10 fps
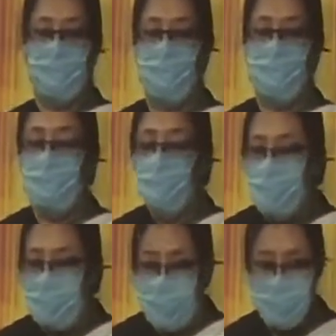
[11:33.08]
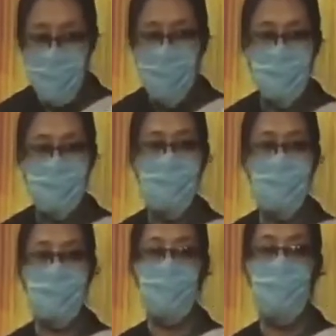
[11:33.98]
Whether you can go to the
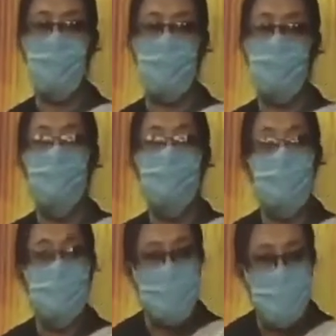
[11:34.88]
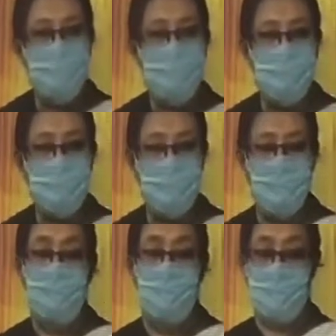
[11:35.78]
washroom or not depends on you.
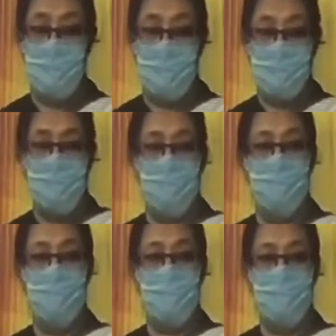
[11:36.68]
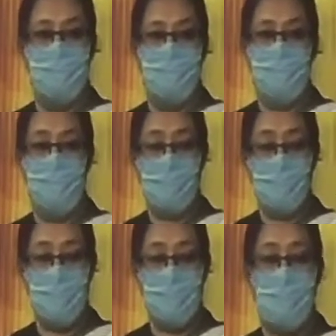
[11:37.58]
But you're asking for permission. So what
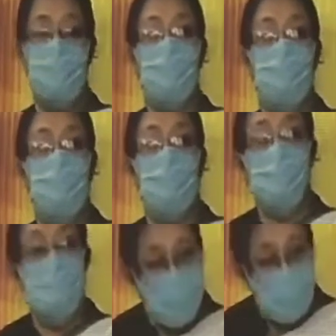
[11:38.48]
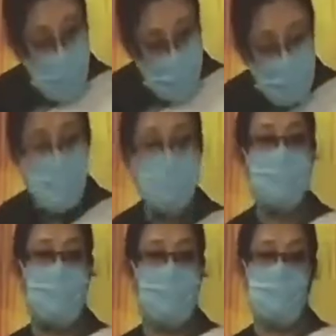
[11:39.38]
should you say? Ma'am, may I go to
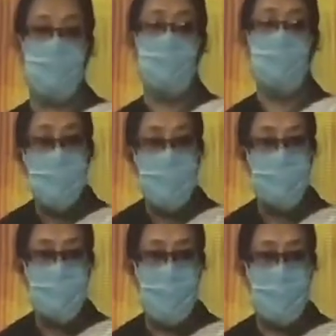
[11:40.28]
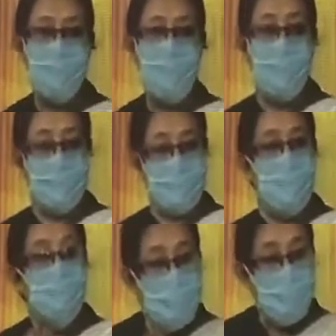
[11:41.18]
the washroom? It's like that. So
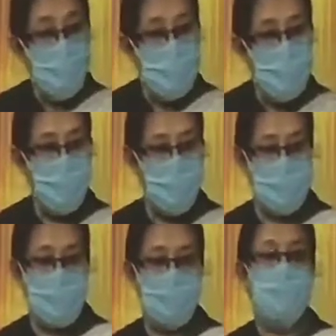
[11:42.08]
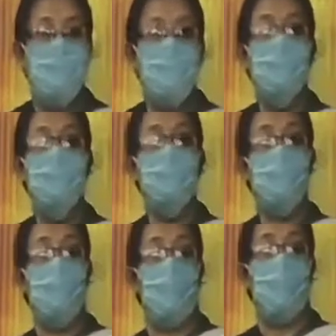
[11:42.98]
may be used to
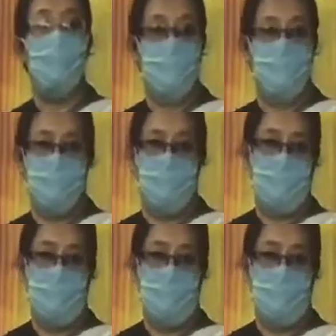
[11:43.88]
store the newspaper.